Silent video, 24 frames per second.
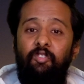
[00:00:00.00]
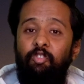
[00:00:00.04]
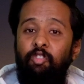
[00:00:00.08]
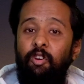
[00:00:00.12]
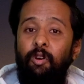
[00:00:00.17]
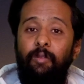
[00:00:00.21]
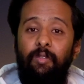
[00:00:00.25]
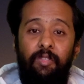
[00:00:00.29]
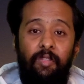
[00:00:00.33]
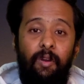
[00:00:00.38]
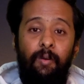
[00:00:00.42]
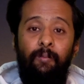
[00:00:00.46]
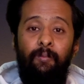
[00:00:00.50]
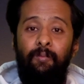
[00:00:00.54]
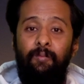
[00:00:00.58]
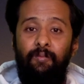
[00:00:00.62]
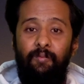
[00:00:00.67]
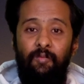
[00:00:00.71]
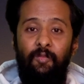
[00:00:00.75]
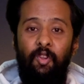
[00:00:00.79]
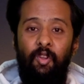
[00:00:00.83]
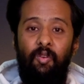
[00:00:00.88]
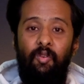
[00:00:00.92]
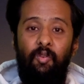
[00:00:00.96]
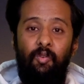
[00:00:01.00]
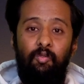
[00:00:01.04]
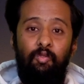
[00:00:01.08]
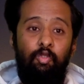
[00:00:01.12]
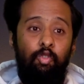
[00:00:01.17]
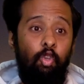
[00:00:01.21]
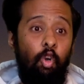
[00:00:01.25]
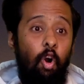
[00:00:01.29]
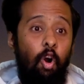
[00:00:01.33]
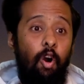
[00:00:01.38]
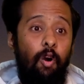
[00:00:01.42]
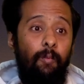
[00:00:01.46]
shifts, some you know
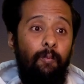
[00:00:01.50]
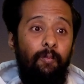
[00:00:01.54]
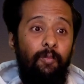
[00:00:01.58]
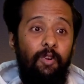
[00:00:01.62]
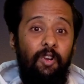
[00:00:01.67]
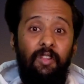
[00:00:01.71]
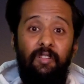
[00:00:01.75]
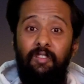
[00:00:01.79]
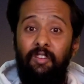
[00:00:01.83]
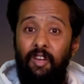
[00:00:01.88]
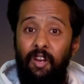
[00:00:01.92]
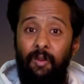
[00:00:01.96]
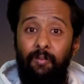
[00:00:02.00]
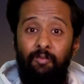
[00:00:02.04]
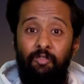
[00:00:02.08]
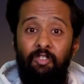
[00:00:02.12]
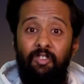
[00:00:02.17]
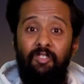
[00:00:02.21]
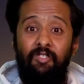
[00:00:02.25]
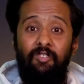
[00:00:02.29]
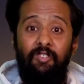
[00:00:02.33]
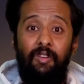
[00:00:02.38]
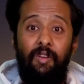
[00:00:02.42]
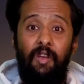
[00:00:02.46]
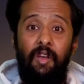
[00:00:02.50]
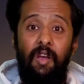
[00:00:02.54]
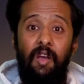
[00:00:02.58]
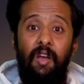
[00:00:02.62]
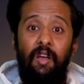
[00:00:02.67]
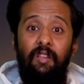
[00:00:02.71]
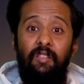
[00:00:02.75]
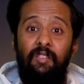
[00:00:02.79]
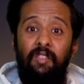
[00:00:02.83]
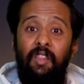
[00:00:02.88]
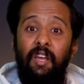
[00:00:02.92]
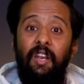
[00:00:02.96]
job descriptions,
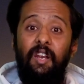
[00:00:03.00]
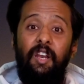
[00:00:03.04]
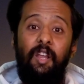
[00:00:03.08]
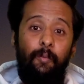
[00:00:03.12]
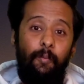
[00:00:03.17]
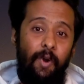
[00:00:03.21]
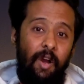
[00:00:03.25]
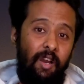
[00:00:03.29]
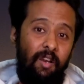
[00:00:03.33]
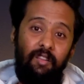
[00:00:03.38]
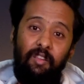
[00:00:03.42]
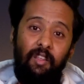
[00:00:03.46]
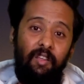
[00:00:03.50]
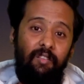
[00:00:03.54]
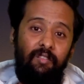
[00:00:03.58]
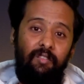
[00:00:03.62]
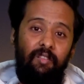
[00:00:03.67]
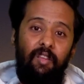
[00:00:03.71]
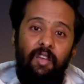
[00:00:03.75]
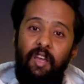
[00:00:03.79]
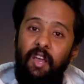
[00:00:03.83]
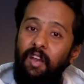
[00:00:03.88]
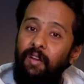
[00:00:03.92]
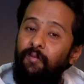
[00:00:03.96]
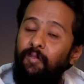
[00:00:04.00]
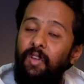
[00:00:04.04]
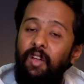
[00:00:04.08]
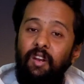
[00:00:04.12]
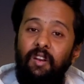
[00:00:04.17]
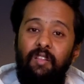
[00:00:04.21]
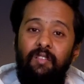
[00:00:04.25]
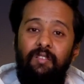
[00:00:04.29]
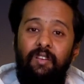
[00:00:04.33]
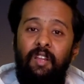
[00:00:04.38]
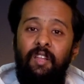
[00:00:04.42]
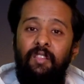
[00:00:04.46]
they demand this, and we
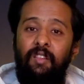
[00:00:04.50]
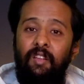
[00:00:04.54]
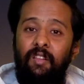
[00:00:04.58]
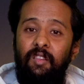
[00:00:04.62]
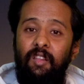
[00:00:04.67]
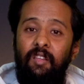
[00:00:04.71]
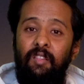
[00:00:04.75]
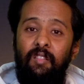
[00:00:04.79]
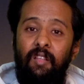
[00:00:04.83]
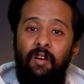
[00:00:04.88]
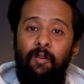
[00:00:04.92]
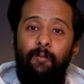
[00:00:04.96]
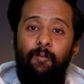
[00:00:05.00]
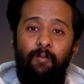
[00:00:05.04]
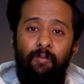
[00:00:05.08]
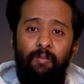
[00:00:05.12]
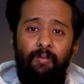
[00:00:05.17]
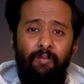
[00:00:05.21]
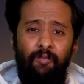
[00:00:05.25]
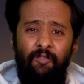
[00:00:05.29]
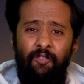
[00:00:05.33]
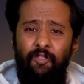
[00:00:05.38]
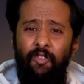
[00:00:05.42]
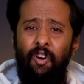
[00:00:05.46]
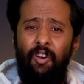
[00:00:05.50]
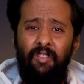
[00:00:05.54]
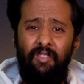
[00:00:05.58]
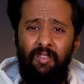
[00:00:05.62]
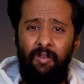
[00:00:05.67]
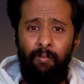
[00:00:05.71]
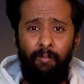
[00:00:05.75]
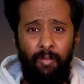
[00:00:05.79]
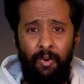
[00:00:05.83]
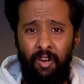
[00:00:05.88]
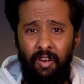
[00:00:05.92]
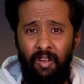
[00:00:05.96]
understand that these are for
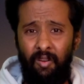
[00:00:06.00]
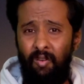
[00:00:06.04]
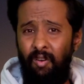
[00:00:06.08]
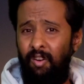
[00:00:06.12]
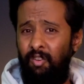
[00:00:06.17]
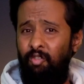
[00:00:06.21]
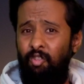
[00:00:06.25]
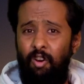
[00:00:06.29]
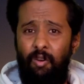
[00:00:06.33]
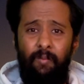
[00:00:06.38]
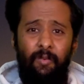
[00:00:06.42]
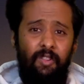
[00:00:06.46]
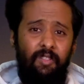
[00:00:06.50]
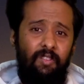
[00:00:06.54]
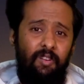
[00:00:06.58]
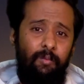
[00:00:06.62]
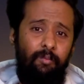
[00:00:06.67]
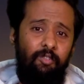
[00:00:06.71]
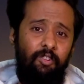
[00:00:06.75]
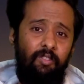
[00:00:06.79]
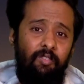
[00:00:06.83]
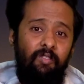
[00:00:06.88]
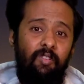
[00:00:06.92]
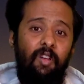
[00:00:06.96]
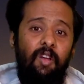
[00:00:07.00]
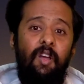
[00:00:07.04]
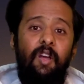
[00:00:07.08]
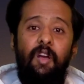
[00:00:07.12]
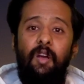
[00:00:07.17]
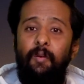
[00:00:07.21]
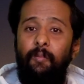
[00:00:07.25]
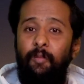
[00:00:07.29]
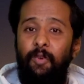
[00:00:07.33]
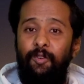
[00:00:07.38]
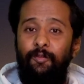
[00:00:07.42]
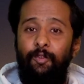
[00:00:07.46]
some particular job descriptions.
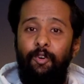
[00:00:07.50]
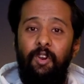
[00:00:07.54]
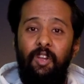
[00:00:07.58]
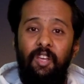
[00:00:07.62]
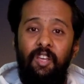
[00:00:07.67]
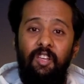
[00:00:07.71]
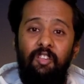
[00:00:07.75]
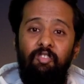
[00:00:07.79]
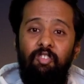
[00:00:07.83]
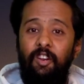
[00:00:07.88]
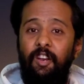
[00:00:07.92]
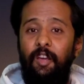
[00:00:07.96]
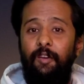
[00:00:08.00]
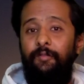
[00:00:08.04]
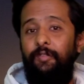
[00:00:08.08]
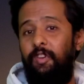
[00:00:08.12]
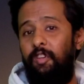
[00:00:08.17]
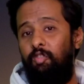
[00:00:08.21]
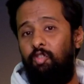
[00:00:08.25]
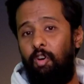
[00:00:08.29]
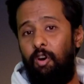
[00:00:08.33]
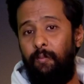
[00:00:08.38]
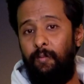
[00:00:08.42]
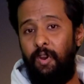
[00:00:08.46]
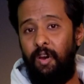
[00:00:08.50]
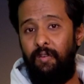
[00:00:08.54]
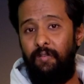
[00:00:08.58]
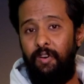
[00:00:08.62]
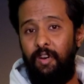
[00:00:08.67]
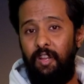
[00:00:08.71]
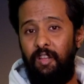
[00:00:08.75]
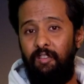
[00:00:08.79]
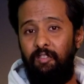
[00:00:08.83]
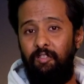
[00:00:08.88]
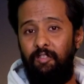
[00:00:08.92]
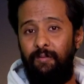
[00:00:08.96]
But for each and every job
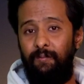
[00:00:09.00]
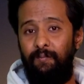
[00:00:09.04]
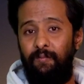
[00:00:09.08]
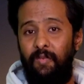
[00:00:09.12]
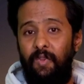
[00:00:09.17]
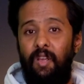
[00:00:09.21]
nowadays,